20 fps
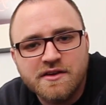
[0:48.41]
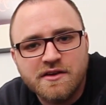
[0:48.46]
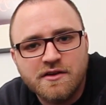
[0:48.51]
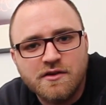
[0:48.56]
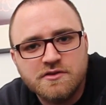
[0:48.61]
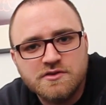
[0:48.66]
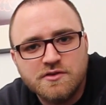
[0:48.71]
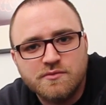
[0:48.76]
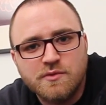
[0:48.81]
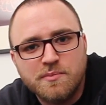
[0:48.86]
You can
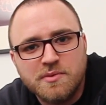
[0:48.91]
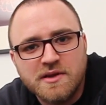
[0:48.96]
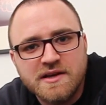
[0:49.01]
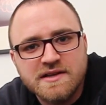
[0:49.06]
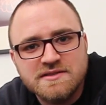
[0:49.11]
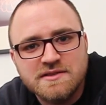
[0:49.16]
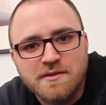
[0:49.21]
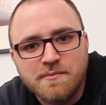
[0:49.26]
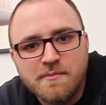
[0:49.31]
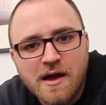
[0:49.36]
also
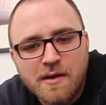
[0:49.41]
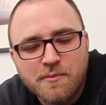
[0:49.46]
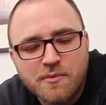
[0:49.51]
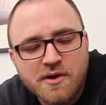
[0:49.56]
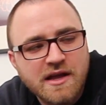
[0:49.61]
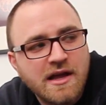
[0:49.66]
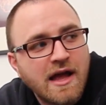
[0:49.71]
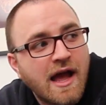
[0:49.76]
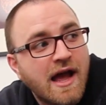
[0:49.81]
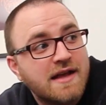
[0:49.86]
replace the
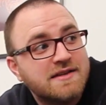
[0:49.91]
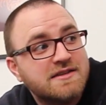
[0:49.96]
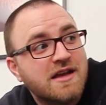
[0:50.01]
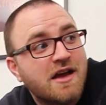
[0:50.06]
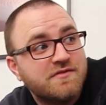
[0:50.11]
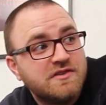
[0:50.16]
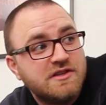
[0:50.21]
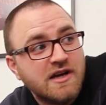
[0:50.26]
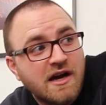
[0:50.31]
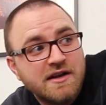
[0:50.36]
memory, as
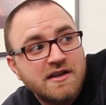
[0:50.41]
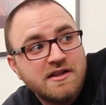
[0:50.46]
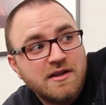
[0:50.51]
I've done